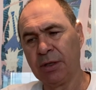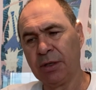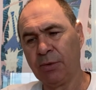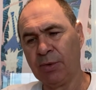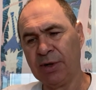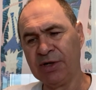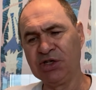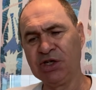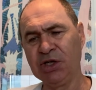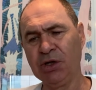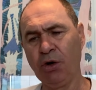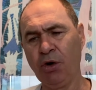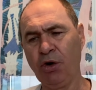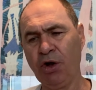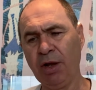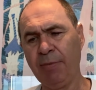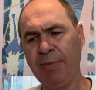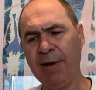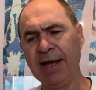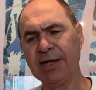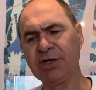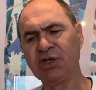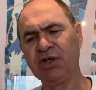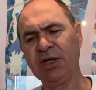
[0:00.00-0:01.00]
When she heard
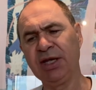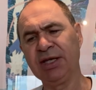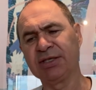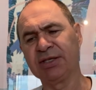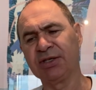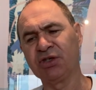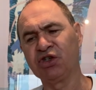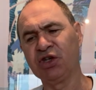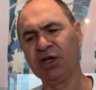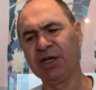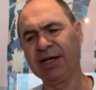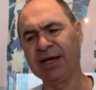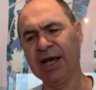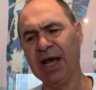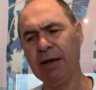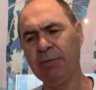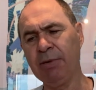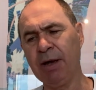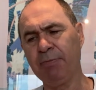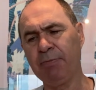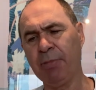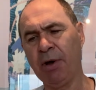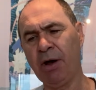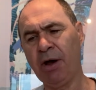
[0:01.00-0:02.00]
about Jesus, she
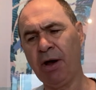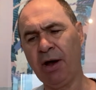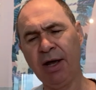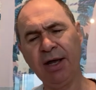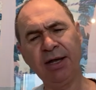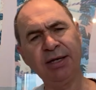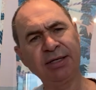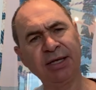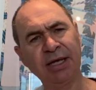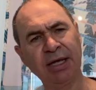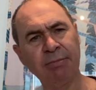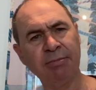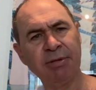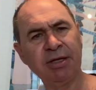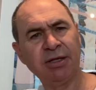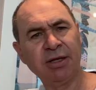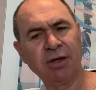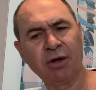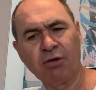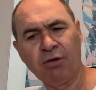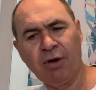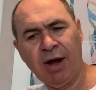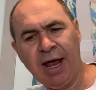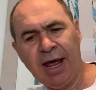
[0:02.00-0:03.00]
came up behind him in
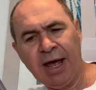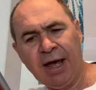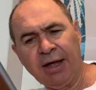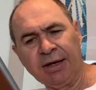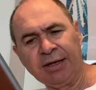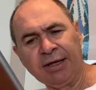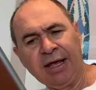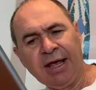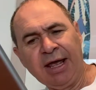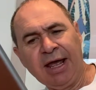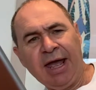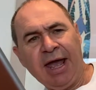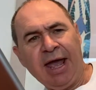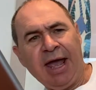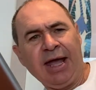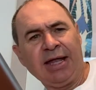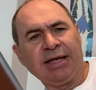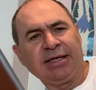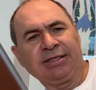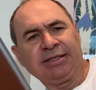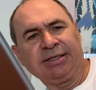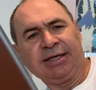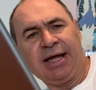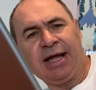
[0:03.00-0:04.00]
the crowd
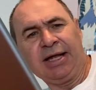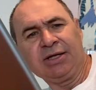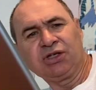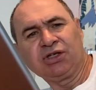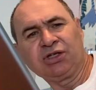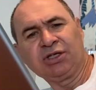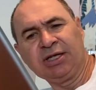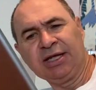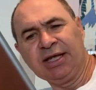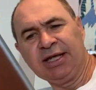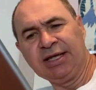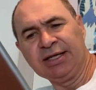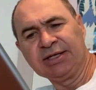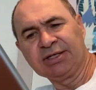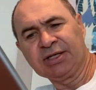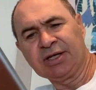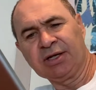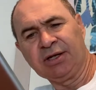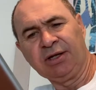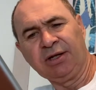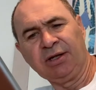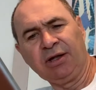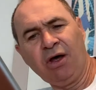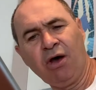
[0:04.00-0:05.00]
and touched his
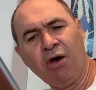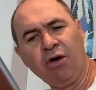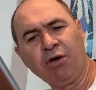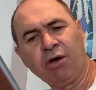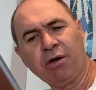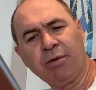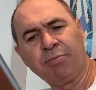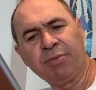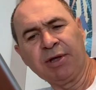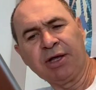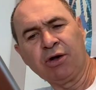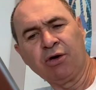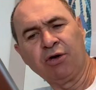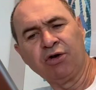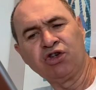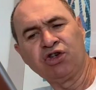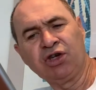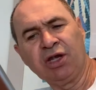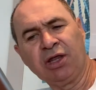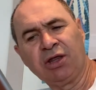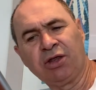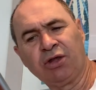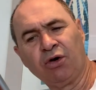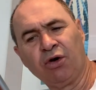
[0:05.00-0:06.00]
cloak because
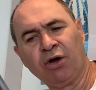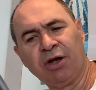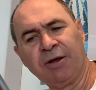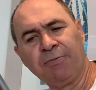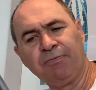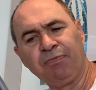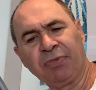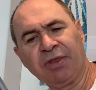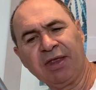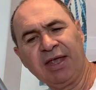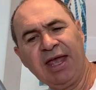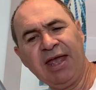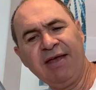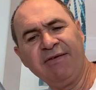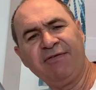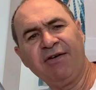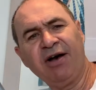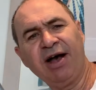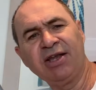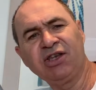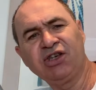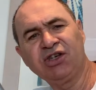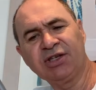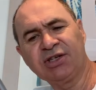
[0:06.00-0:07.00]
she thought, if
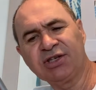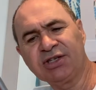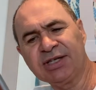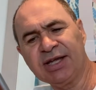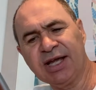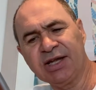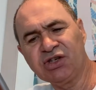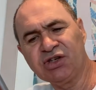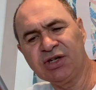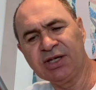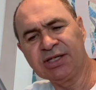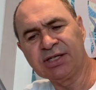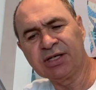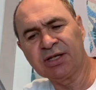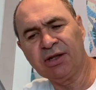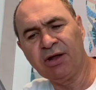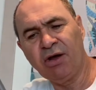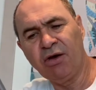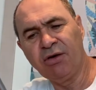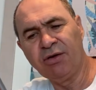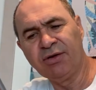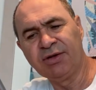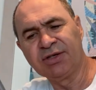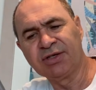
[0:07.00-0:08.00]
I just touch his
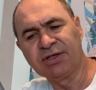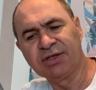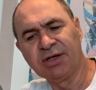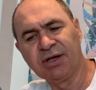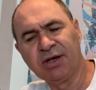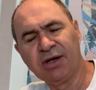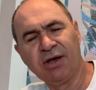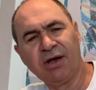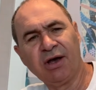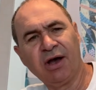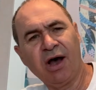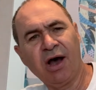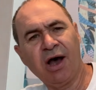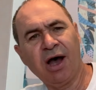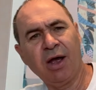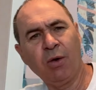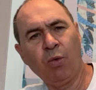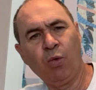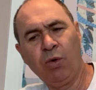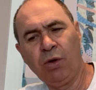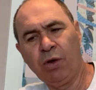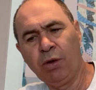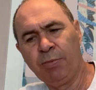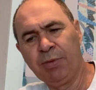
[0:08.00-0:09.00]
clothes, I
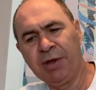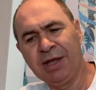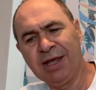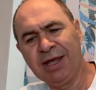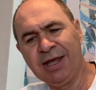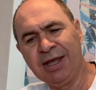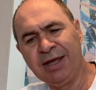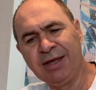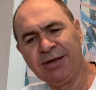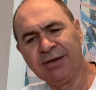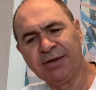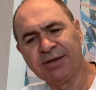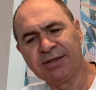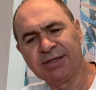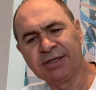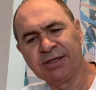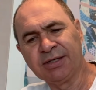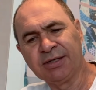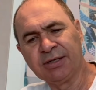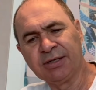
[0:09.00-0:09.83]
will be healed.